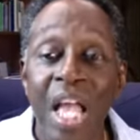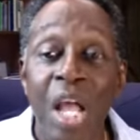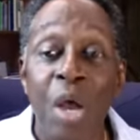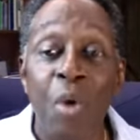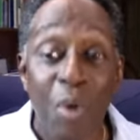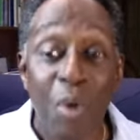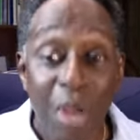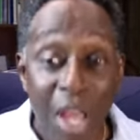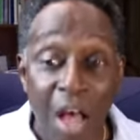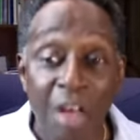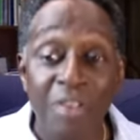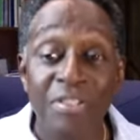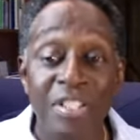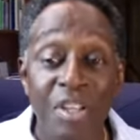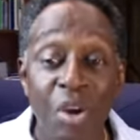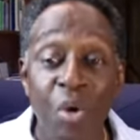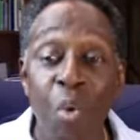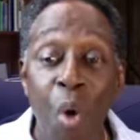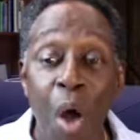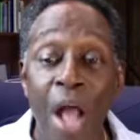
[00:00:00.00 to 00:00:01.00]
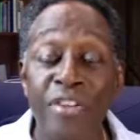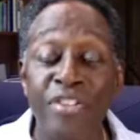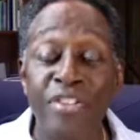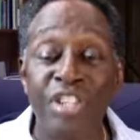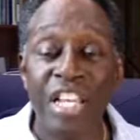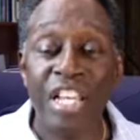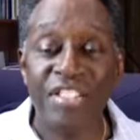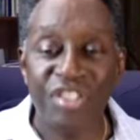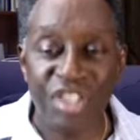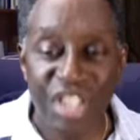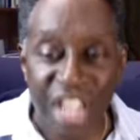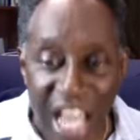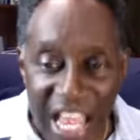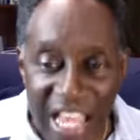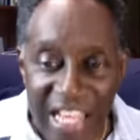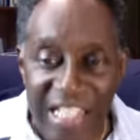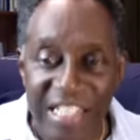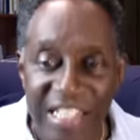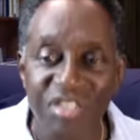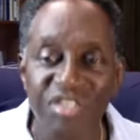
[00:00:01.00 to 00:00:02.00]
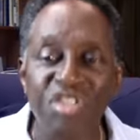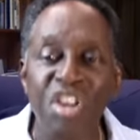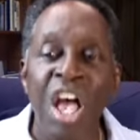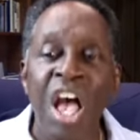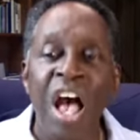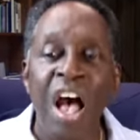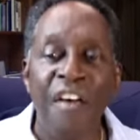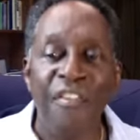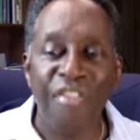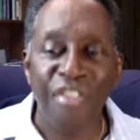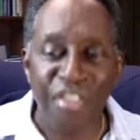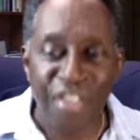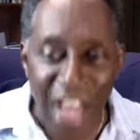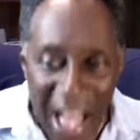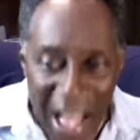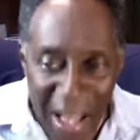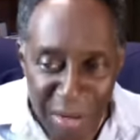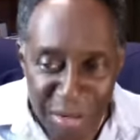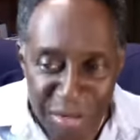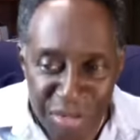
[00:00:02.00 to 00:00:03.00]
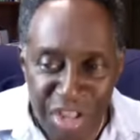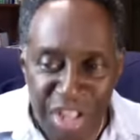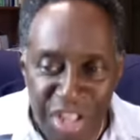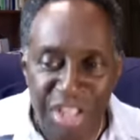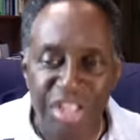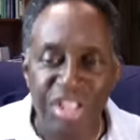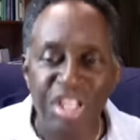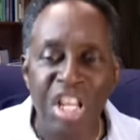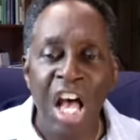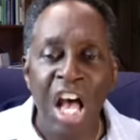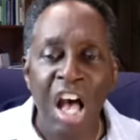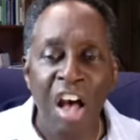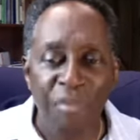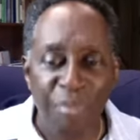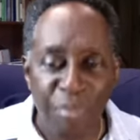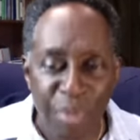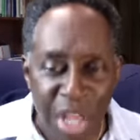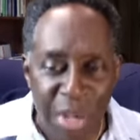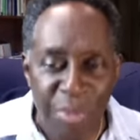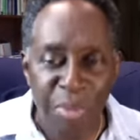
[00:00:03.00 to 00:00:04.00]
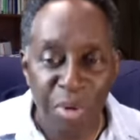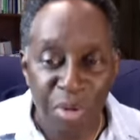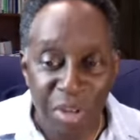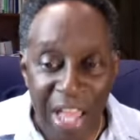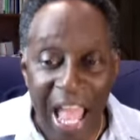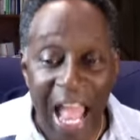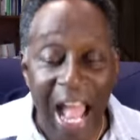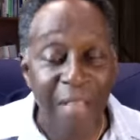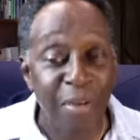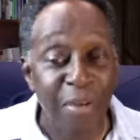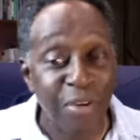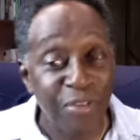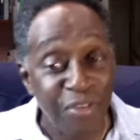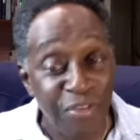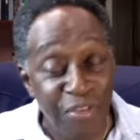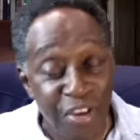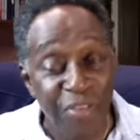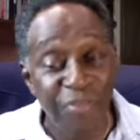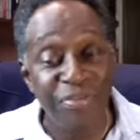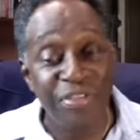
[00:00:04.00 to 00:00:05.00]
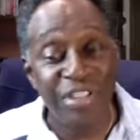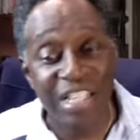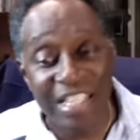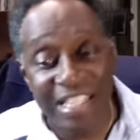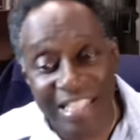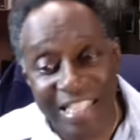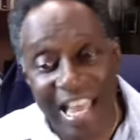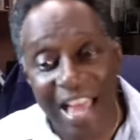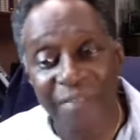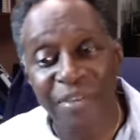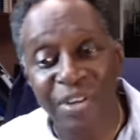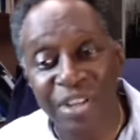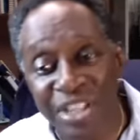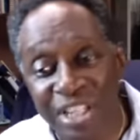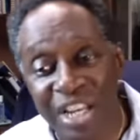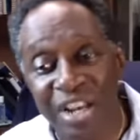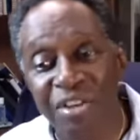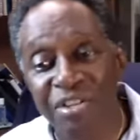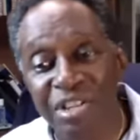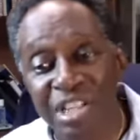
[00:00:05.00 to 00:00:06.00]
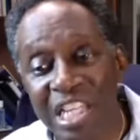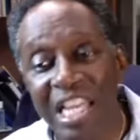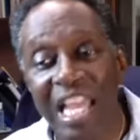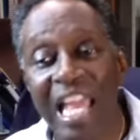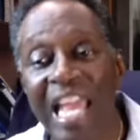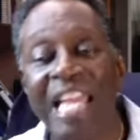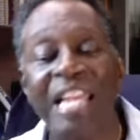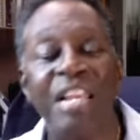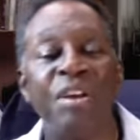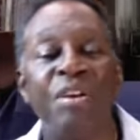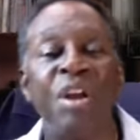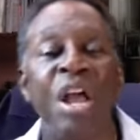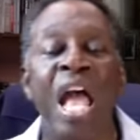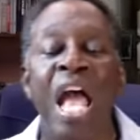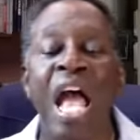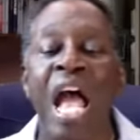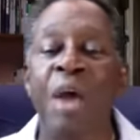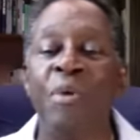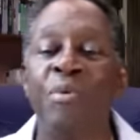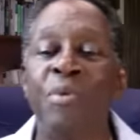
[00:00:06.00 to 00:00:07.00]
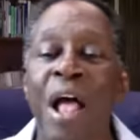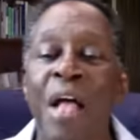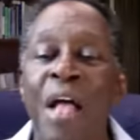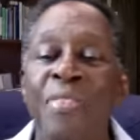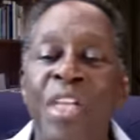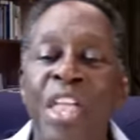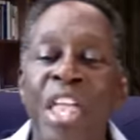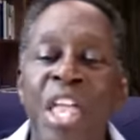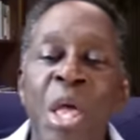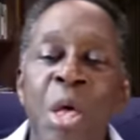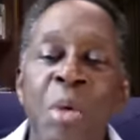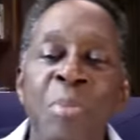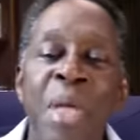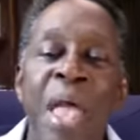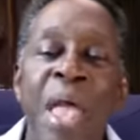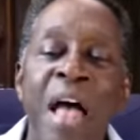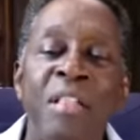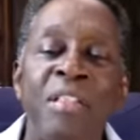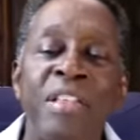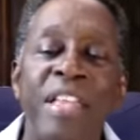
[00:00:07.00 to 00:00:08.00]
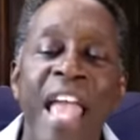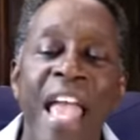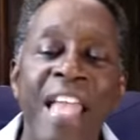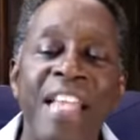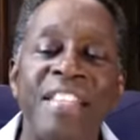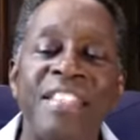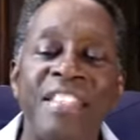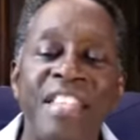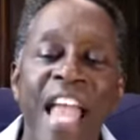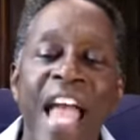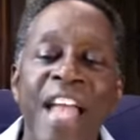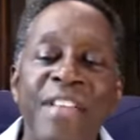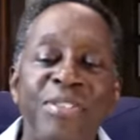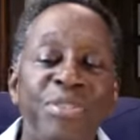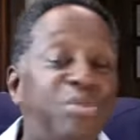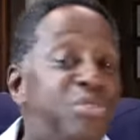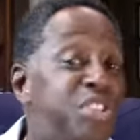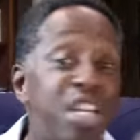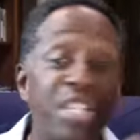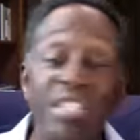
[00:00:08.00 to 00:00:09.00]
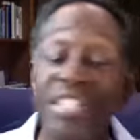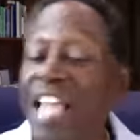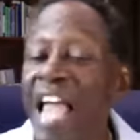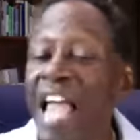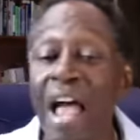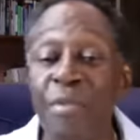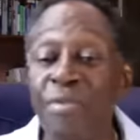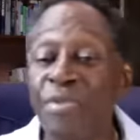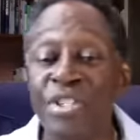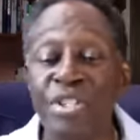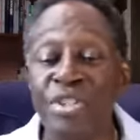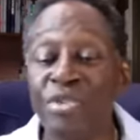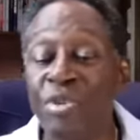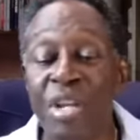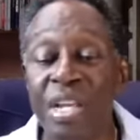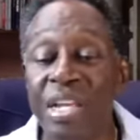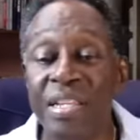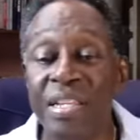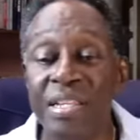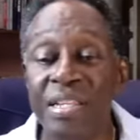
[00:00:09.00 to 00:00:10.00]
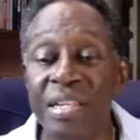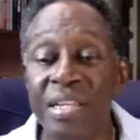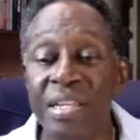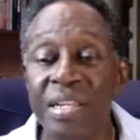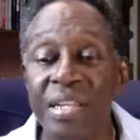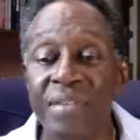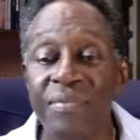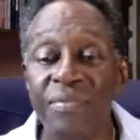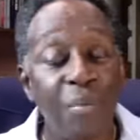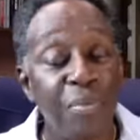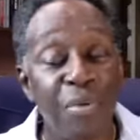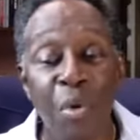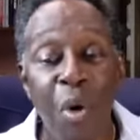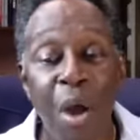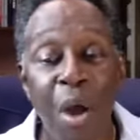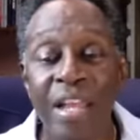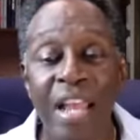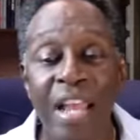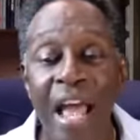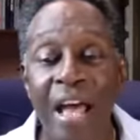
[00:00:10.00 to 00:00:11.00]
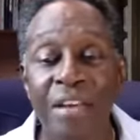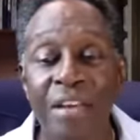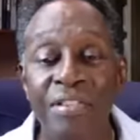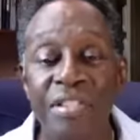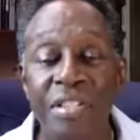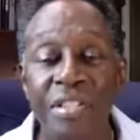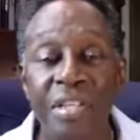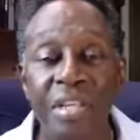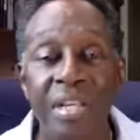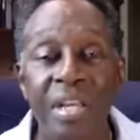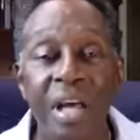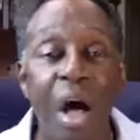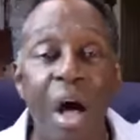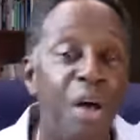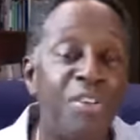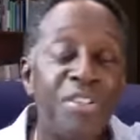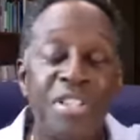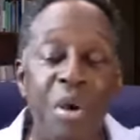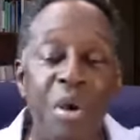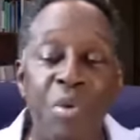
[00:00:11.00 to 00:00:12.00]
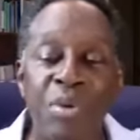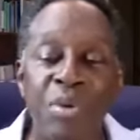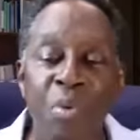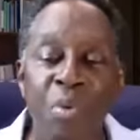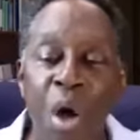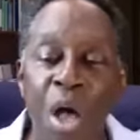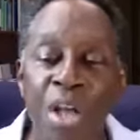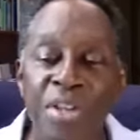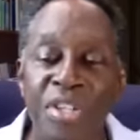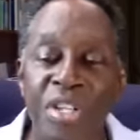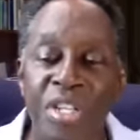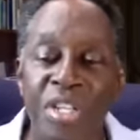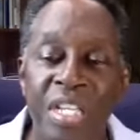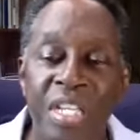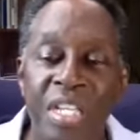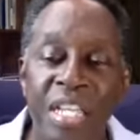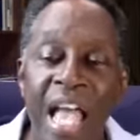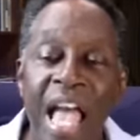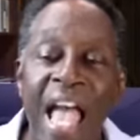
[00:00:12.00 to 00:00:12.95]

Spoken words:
We also watched as tens of thousands of people gathered 57 years later around the MLK statue just down the street from the White House, also in Washington.